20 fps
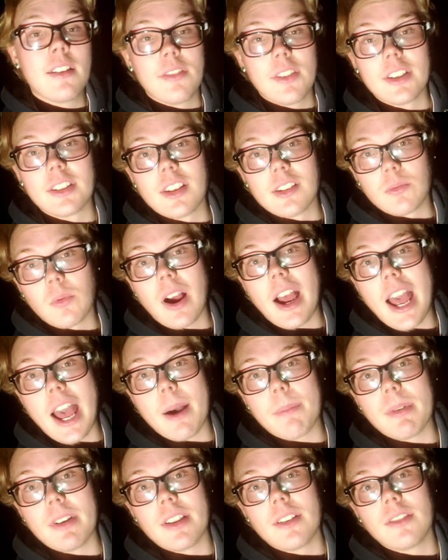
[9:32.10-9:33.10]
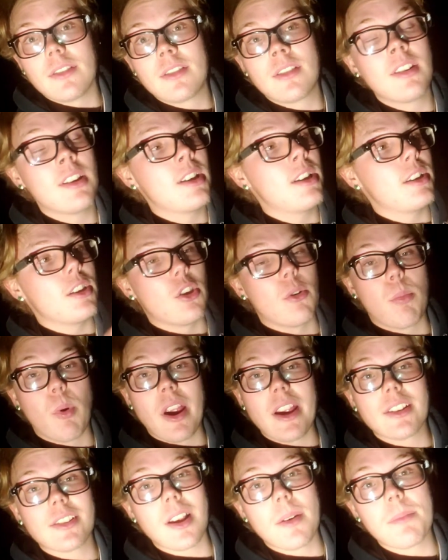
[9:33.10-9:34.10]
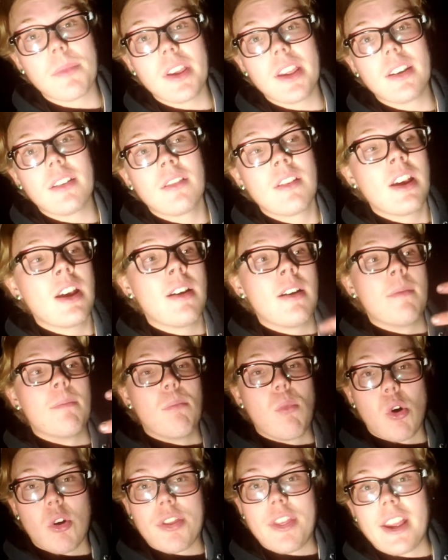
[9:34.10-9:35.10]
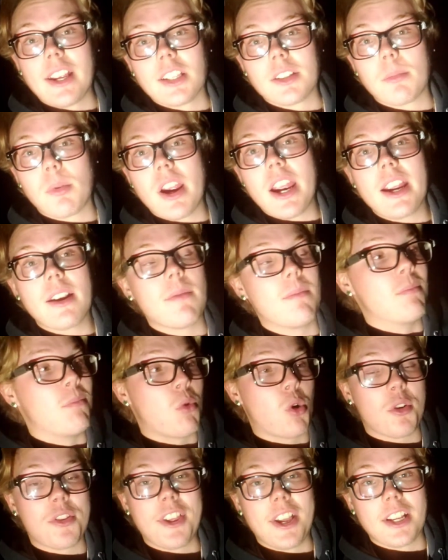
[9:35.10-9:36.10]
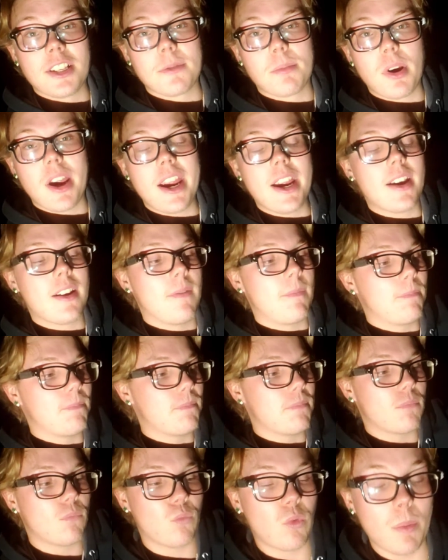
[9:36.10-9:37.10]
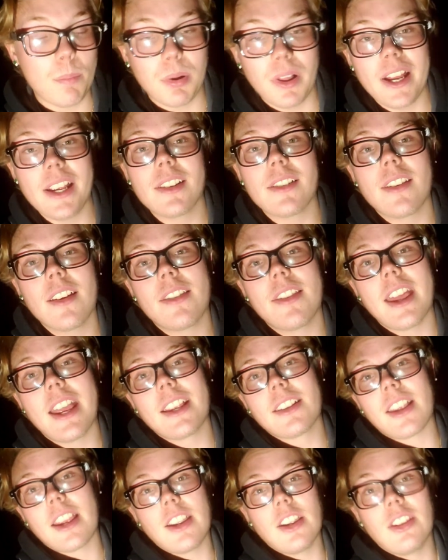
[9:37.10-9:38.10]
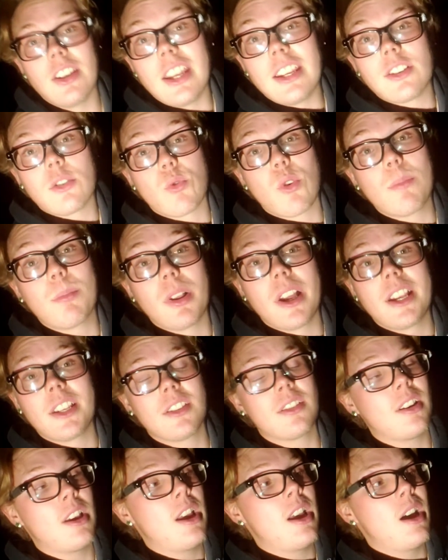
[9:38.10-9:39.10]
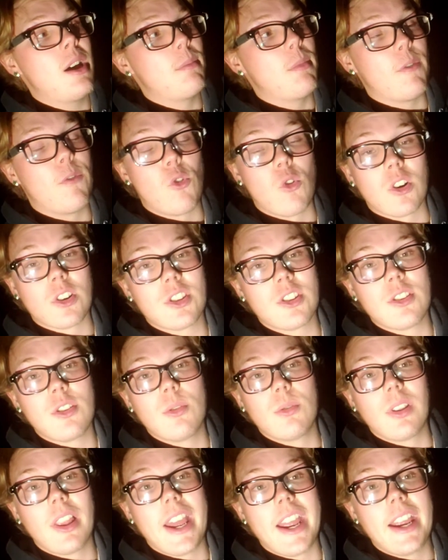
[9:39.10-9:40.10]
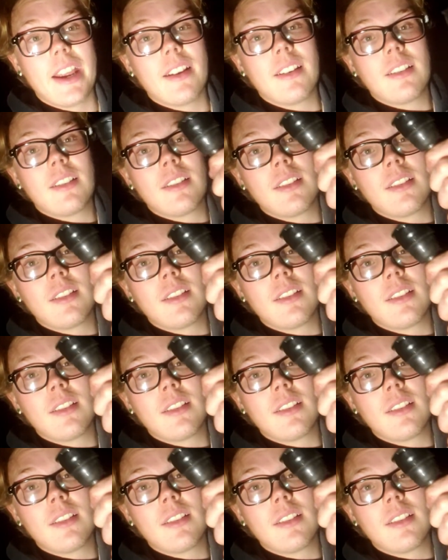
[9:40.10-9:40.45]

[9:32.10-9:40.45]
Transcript: This is what happens. You break something, more things break, more things break. Replace the things that you need to replace before it's too late.